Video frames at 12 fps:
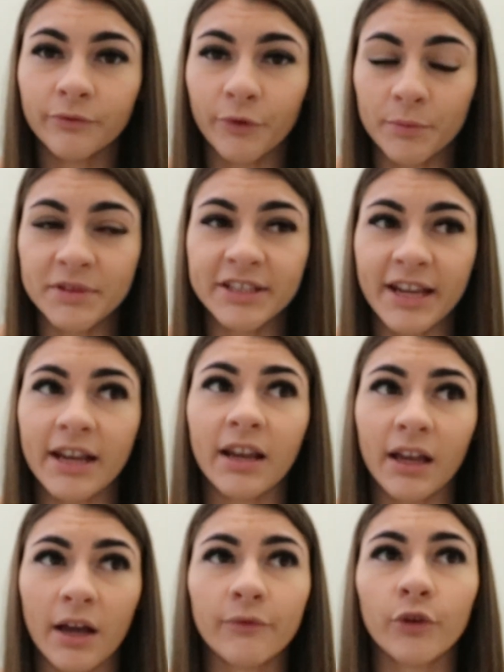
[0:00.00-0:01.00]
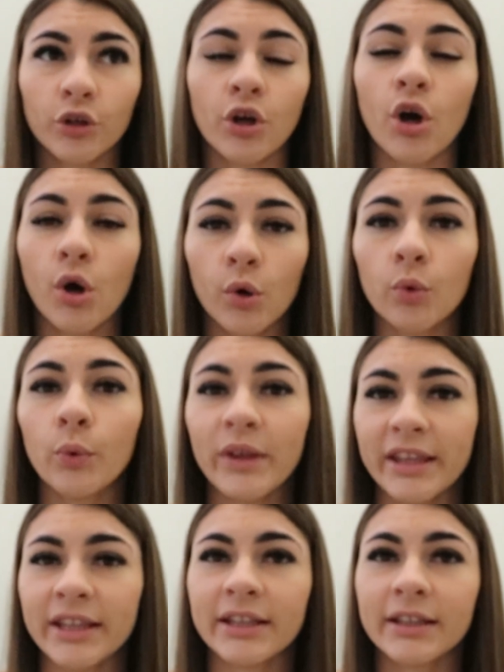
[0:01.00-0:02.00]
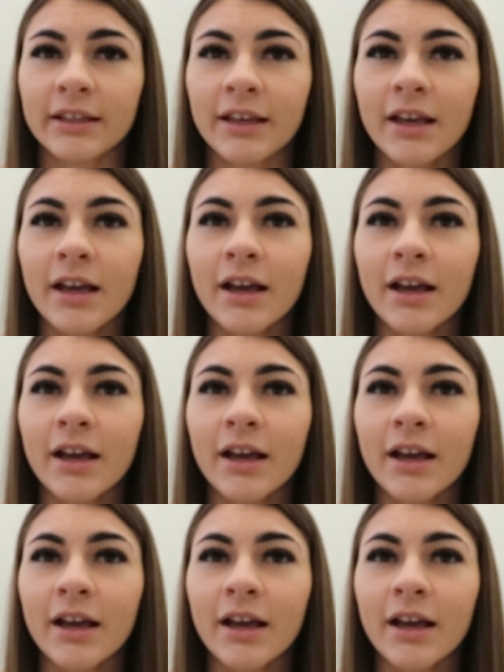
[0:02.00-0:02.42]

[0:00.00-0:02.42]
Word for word: from today like I've gone a whole week